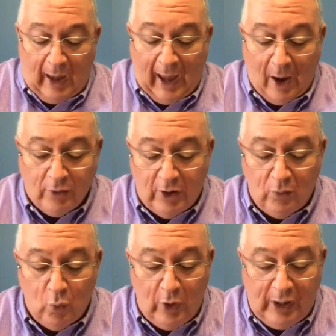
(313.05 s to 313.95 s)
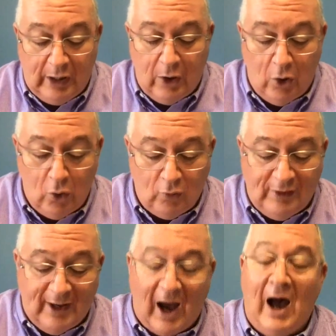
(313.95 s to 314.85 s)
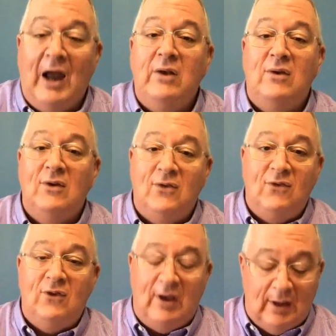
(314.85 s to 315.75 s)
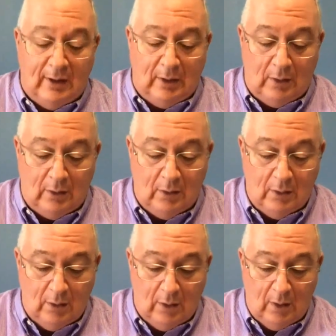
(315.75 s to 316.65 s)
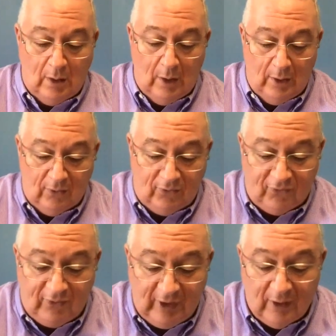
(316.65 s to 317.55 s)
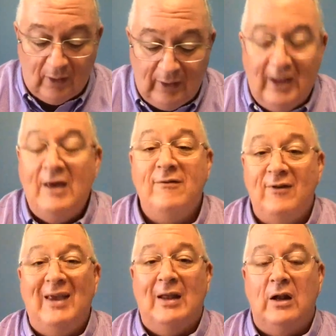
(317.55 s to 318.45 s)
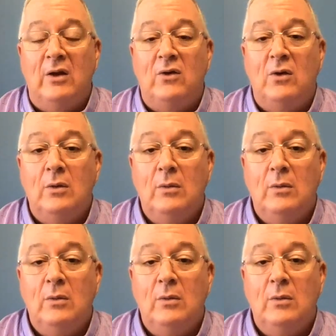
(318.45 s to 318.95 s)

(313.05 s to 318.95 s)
How can we who died to sin still live in it?